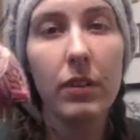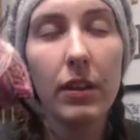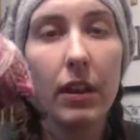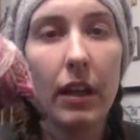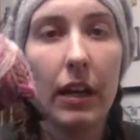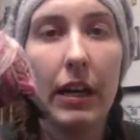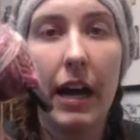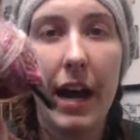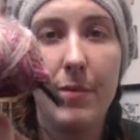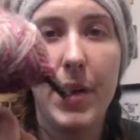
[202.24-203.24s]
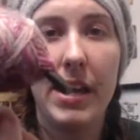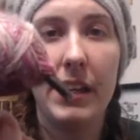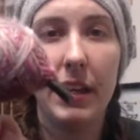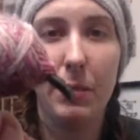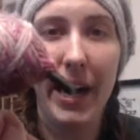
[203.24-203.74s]
I made
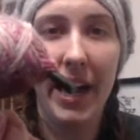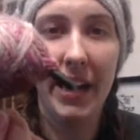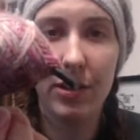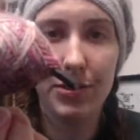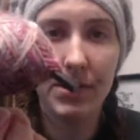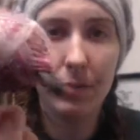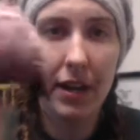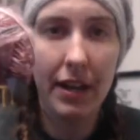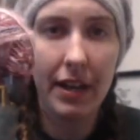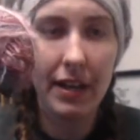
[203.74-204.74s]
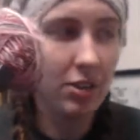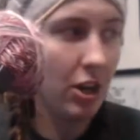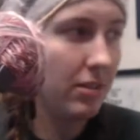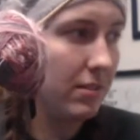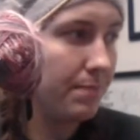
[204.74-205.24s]
a bat using my hand
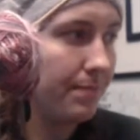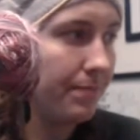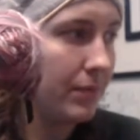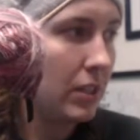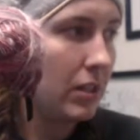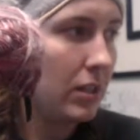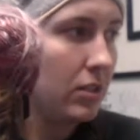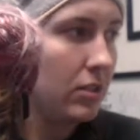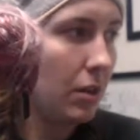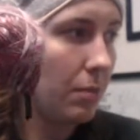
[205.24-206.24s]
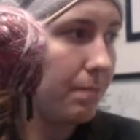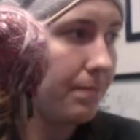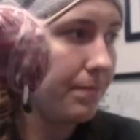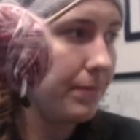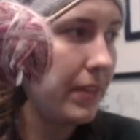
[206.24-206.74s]
cards. So
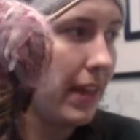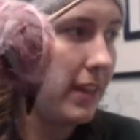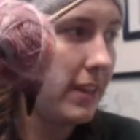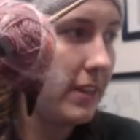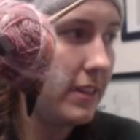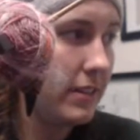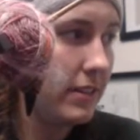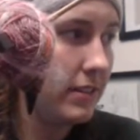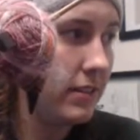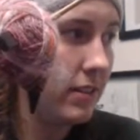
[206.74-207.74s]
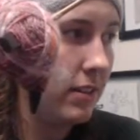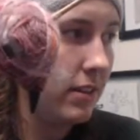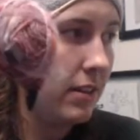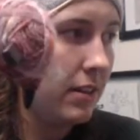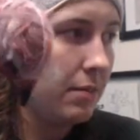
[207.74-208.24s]
that is
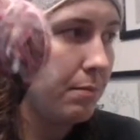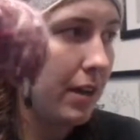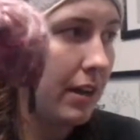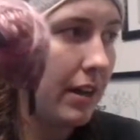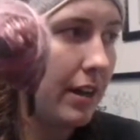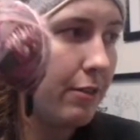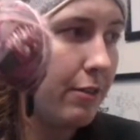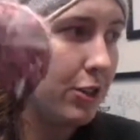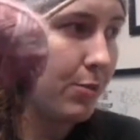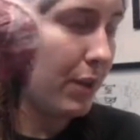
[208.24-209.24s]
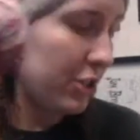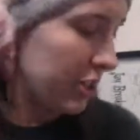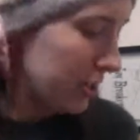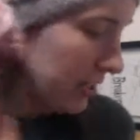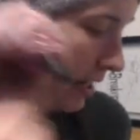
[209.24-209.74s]
my first
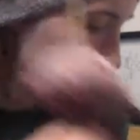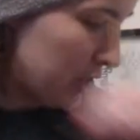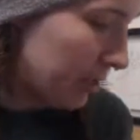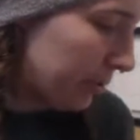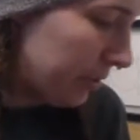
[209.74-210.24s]
project that I'm sharing with you